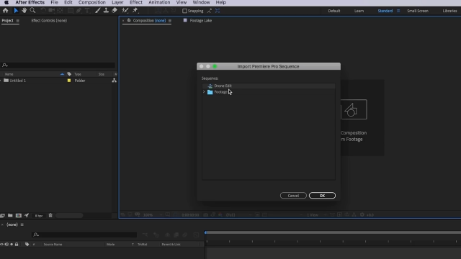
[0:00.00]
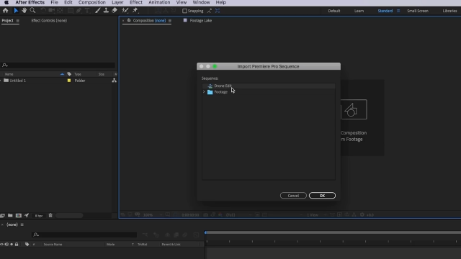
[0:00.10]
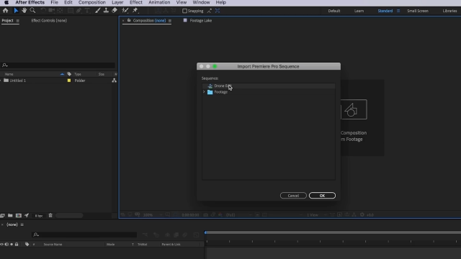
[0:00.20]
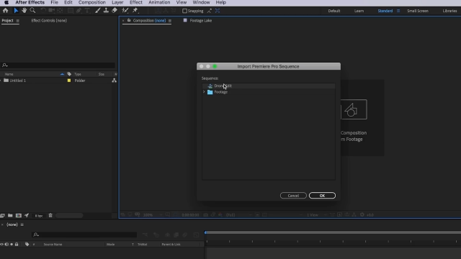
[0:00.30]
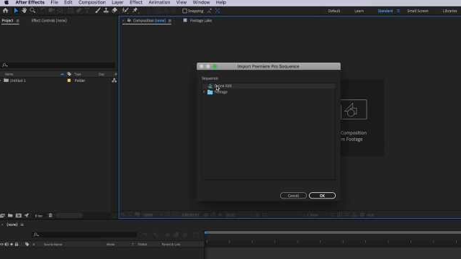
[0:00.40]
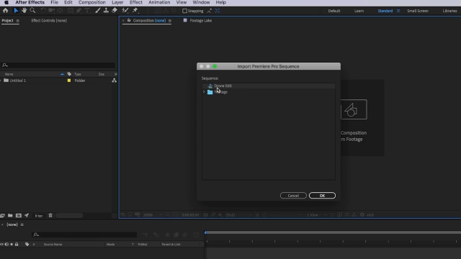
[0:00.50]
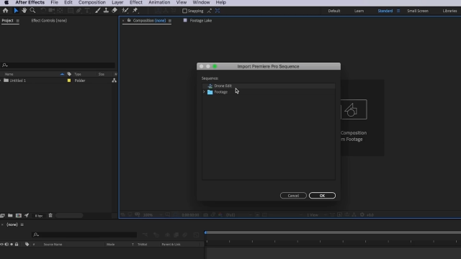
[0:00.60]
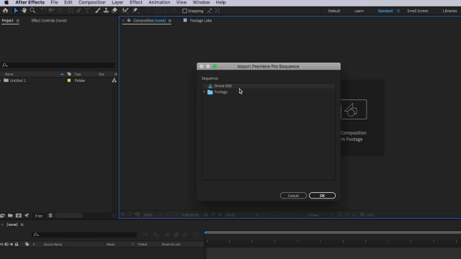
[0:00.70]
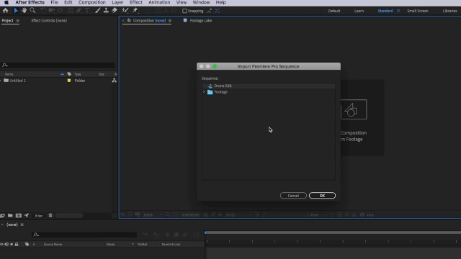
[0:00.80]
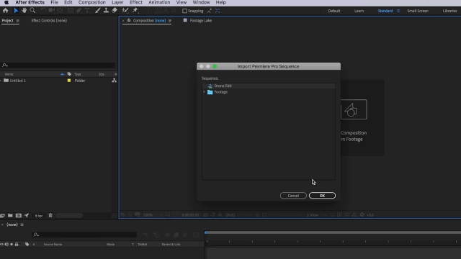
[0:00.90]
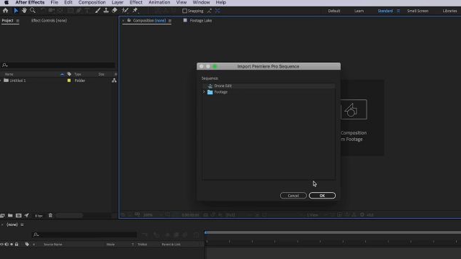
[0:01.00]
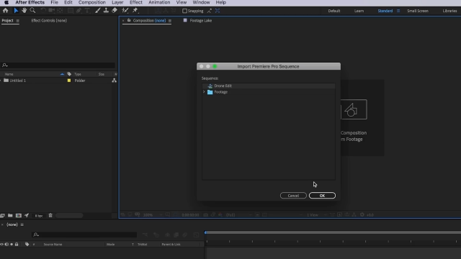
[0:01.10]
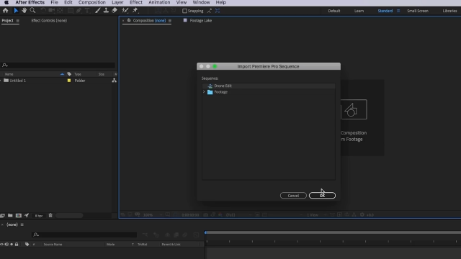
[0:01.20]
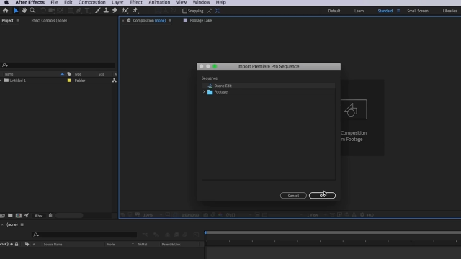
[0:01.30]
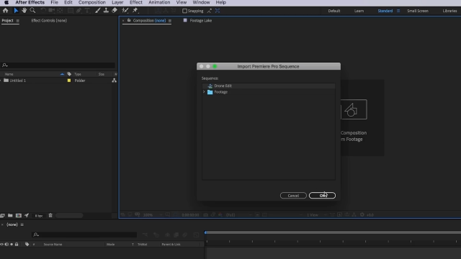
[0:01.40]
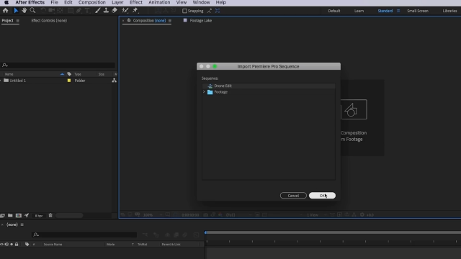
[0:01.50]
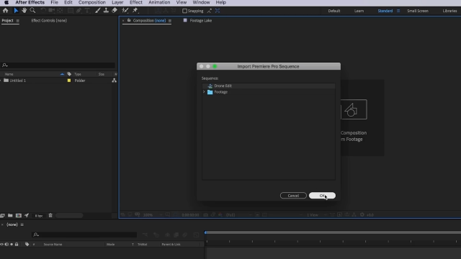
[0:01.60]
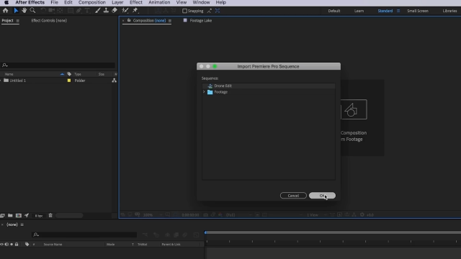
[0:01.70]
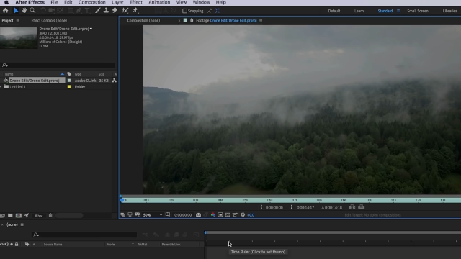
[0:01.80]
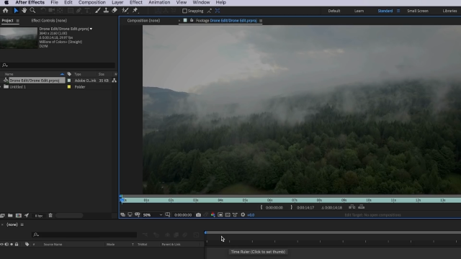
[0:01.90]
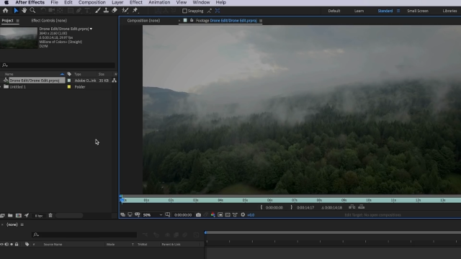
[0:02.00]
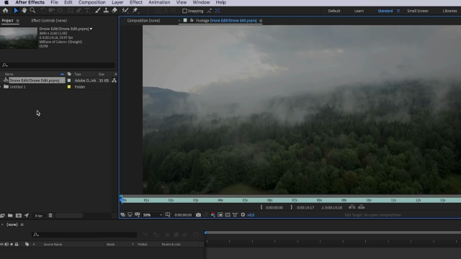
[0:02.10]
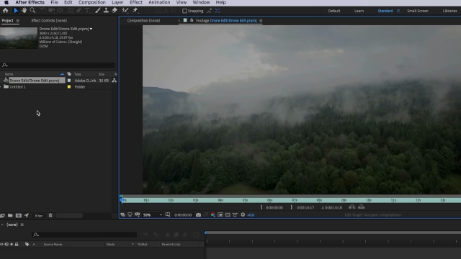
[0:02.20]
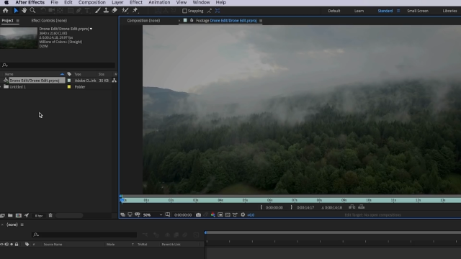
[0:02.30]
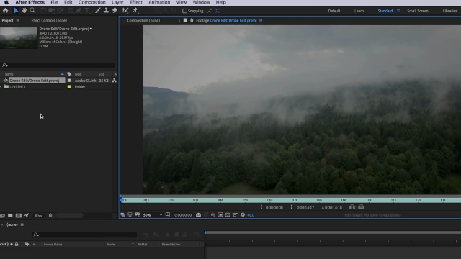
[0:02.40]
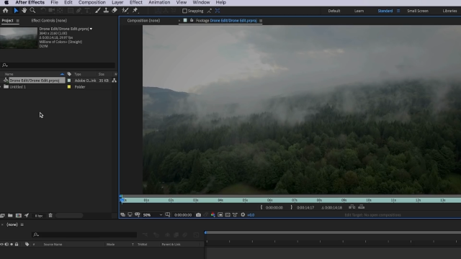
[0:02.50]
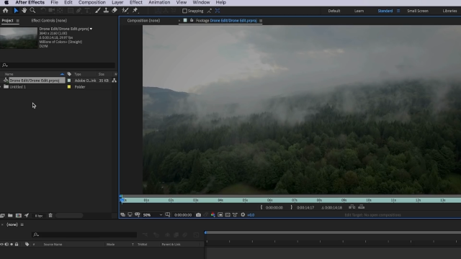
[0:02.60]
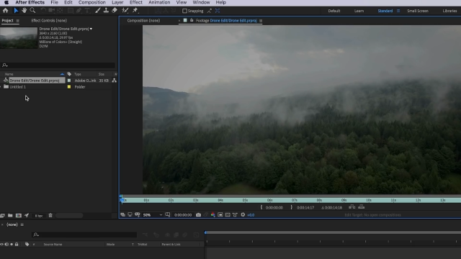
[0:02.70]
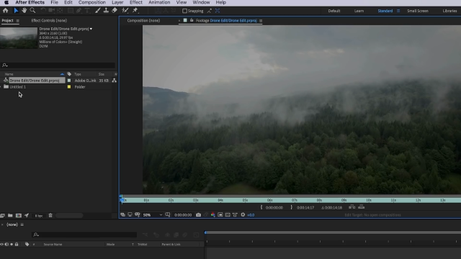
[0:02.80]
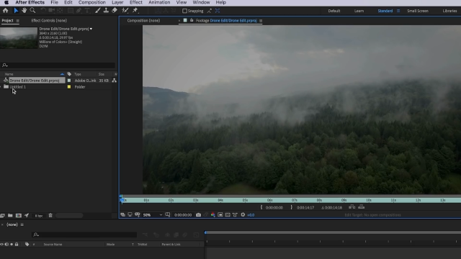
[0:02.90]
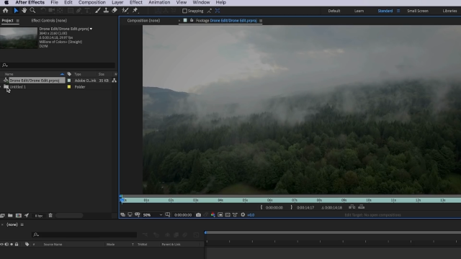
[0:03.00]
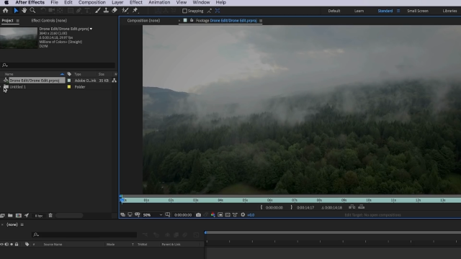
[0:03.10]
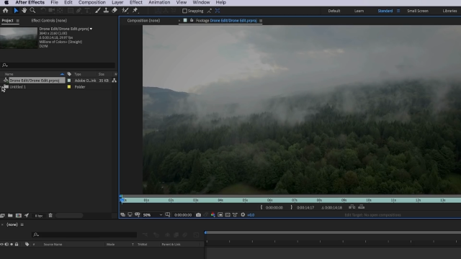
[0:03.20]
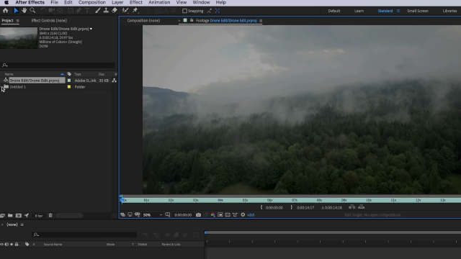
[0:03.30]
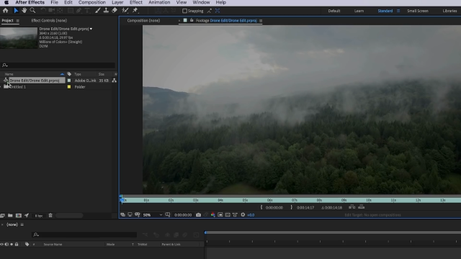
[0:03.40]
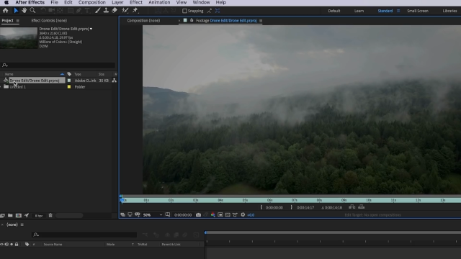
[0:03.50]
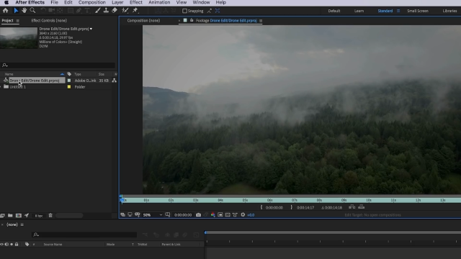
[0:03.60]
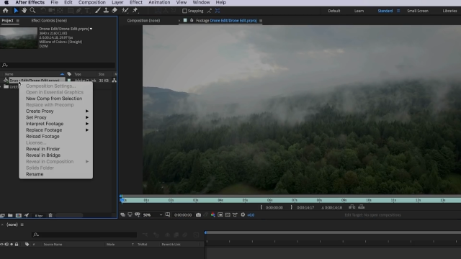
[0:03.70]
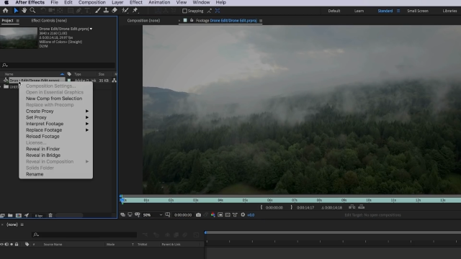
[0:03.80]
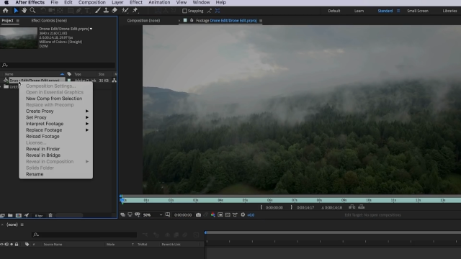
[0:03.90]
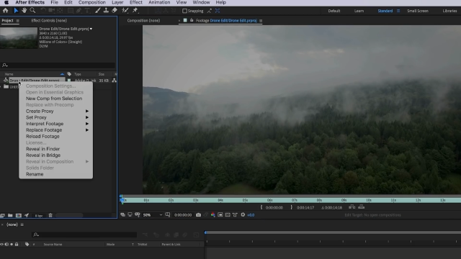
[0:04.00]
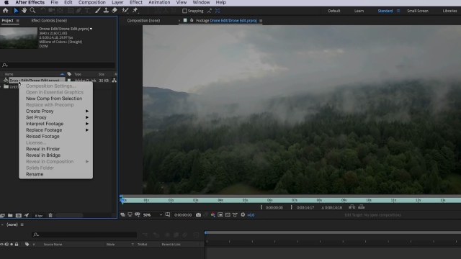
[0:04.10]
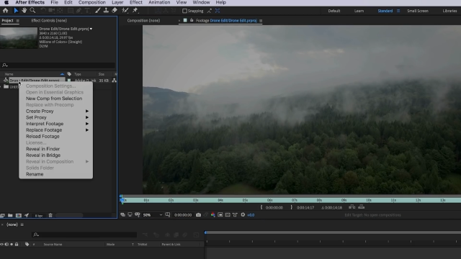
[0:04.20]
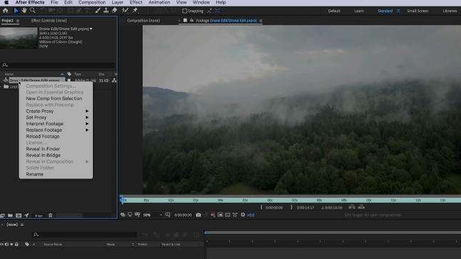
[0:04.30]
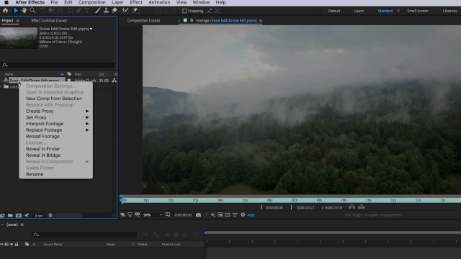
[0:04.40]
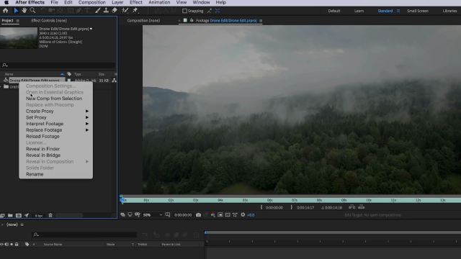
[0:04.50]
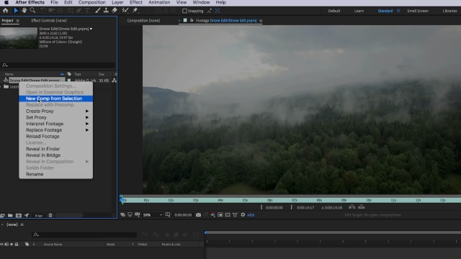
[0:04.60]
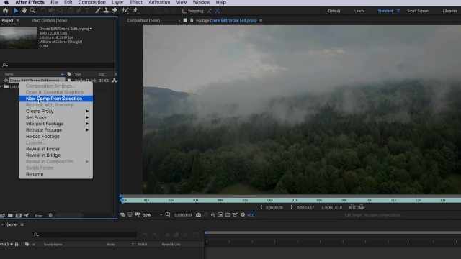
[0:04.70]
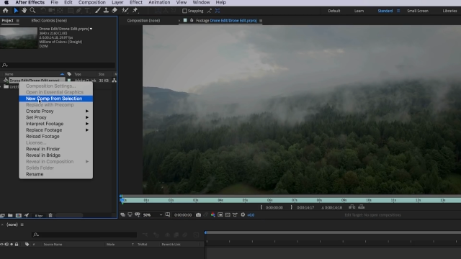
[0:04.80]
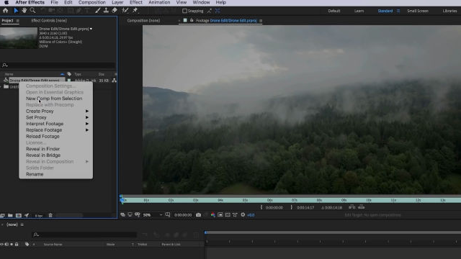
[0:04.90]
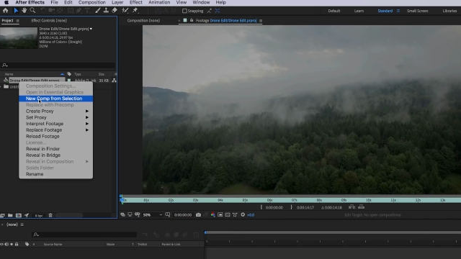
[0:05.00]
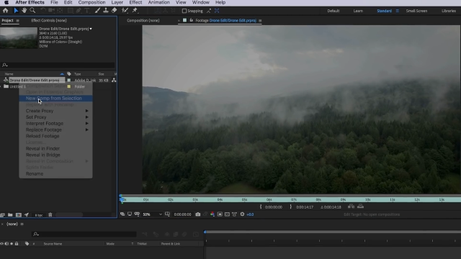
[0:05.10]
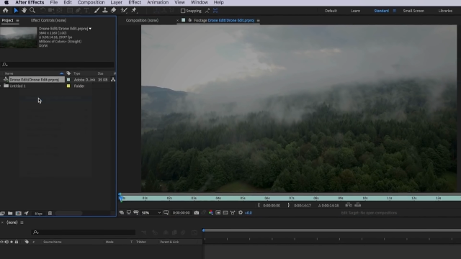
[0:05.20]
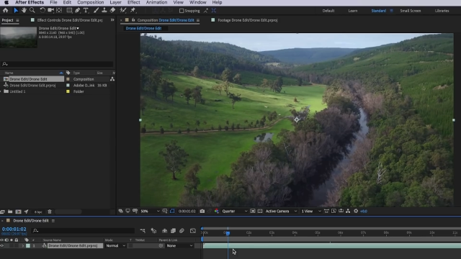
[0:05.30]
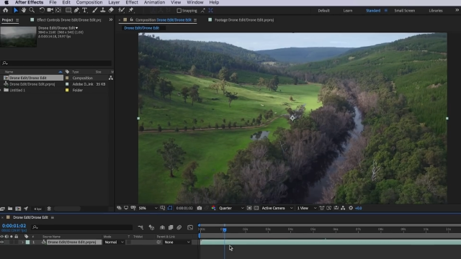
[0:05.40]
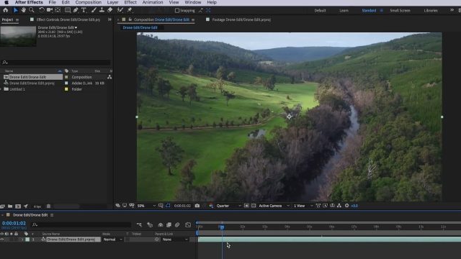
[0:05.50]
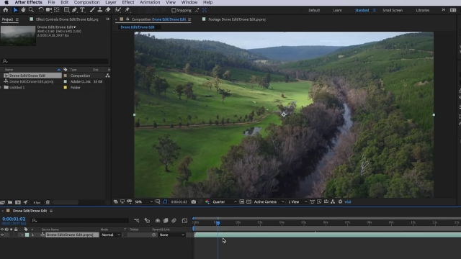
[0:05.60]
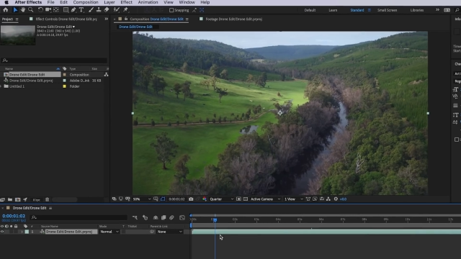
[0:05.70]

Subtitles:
No face is visible, so there are no lips to read.